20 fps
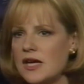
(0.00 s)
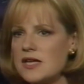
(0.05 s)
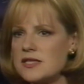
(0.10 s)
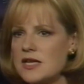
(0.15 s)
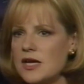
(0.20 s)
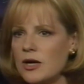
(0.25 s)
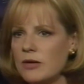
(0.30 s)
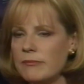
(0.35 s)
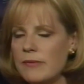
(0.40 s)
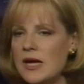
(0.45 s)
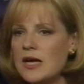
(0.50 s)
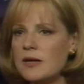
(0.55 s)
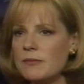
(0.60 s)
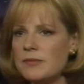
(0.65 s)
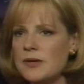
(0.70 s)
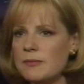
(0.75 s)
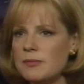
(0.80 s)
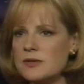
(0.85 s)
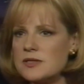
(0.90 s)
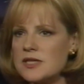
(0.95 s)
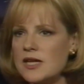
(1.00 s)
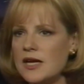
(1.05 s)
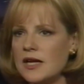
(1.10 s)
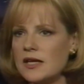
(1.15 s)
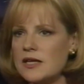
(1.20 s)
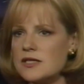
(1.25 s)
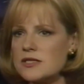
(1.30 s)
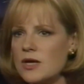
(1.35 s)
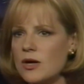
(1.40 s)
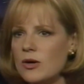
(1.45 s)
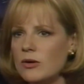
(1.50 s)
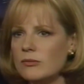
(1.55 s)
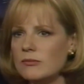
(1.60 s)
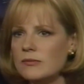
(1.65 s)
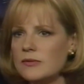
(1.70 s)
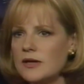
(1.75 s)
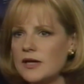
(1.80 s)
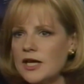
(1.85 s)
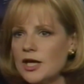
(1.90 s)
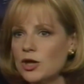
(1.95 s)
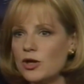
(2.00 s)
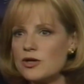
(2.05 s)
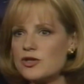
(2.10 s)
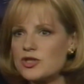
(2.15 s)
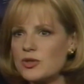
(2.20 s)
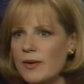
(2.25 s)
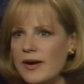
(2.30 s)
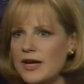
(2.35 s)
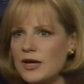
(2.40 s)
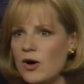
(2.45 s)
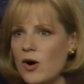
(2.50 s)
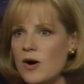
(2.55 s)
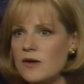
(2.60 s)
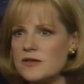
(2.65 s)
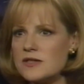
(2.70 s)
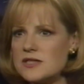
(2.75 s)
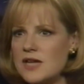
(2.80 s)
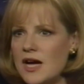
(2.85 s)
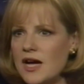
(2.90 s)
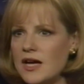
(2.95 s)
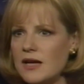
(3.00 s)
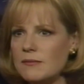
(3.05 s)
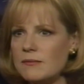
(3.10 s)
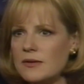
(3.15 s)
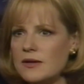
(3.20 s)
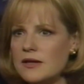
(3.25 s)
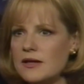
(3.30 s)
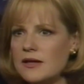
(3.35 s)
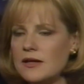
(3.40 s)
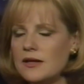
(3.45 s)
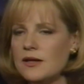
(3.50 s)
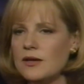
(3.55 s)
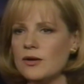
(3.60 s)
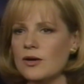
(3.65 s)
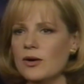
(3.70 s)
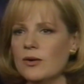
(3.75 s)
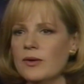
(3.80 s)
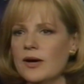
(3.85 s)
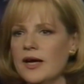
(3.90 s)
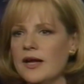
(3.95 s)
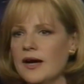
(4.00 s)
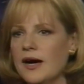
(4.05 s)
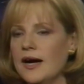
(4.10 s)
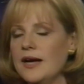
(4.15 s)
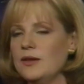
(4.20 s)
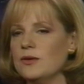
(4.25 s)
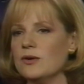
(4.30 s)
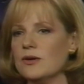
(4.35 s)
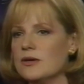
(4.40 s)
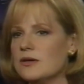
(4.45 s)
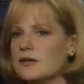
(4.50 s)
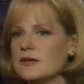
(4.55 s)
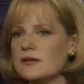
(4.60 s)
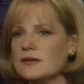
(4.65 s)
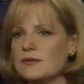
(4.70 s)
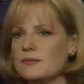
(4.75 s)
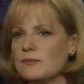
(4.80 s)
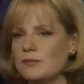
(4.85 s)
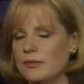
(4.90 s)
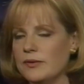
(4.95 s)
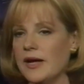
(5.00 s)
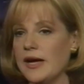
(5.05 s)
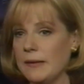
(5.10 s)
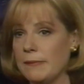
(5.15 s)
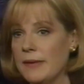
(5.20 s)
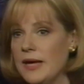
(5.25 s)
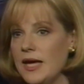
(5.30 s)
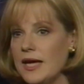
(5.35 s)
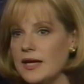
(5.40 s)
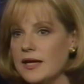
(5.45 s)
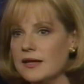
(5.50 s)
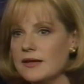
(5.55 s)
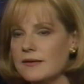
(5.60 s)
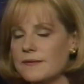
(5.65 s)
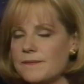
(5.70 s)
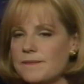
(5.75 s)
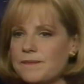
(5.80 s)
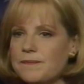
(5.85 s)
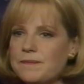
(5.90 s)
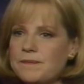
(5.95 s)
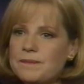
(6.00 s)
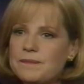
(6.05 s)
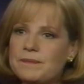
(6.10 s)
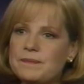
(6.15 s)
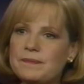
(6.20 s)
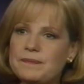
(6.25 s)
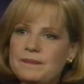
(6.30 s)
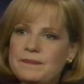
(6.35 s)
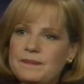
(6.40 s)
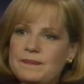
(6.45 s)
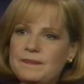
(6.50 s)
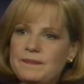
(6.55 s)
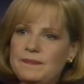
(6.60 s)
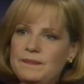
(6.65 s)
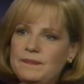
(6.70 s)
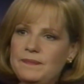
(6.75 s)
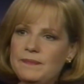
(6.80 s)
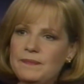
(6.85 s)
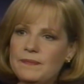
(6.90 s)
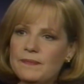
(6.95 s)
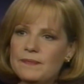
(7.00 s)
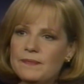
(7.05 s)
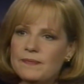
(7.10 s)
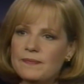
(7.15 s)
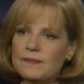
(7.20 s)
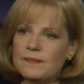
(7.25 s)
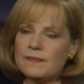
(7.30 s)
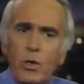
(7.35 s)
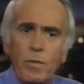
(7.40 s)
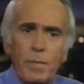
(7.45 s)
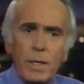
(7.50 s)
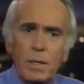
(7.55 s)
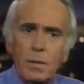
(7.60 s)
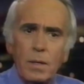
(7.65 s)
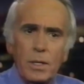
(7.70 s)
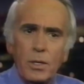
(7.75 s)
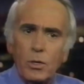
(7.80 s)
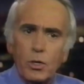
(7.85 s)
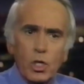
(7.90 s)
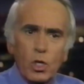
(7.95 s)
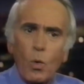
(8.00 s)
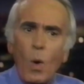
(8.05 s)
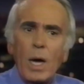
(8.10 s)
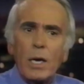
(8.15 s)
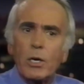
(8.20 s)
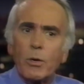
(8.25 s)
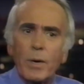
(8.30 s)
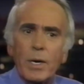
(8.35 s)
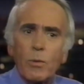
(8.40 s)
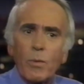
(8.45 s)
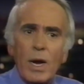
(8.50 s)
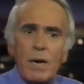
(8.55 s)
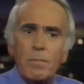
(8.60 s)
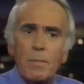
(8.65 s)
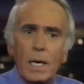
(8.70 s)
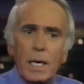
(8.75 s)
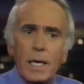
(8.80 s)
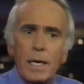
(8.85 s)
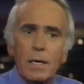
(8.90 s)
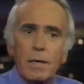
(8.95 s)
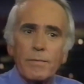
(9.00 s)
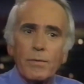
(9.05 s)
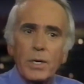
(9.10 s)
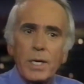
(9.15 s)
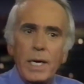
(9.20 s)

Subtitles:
has hair and makeup people staying at his home. He looks great all the time. You know, and I look like me. Why did you wait so long to buy a home? I mean, you've been squandering rent money here for